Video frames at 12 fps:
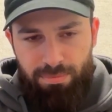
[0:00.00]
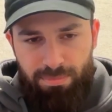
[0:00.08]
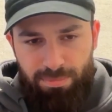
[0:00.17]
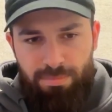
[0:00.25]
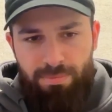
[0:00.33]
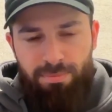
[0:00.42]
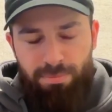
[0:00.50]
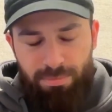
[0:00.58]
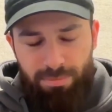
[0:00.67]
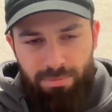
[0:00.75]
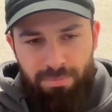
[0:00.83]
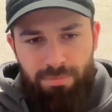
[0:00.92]

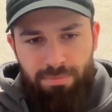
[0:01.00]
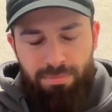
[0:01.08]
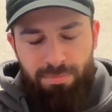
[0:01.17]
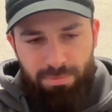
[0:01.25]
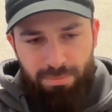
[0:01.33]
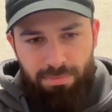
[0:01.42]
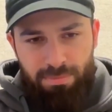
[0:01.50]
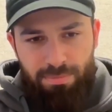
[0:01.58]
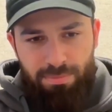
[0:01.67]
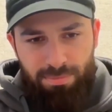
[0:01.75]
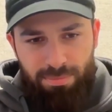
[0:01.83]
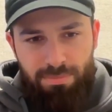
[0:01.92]

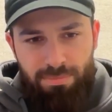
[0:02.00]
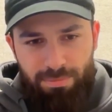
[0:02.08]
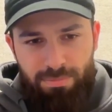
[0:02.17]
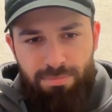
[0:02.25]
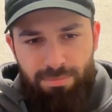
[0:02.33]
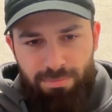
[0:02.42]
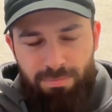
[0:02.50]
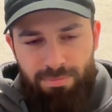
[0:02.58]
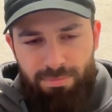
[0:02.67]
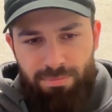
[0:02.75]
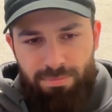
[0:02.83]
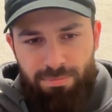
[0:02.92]

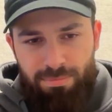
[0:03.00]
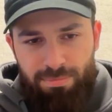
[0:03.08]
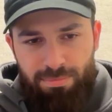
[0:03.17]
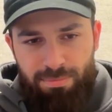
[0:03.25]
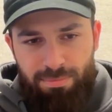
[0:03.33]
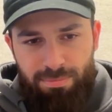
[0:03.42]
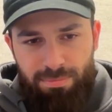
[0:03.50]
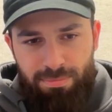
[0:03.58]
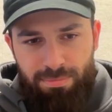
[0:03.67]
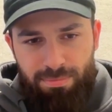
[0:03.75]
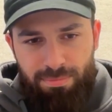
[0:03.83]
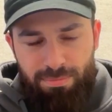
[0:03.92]

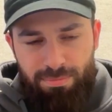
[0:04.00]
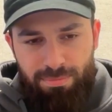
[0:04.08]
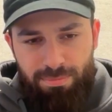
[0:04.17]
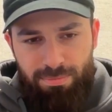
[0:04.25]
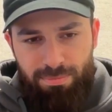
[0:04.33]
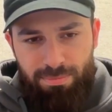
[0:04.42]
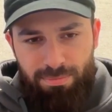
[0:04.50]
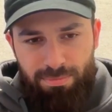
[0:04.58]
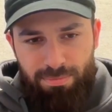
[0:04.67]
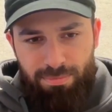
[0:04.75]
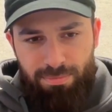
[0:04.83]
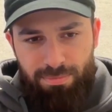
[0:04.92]

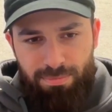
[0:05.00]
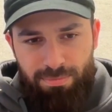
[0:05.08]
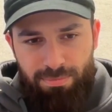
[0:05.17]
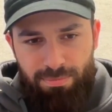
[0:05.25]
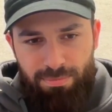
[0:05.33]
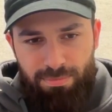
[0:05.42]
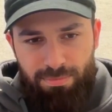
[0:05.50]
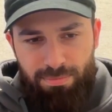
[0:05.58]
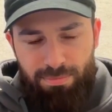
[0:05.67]
(silent)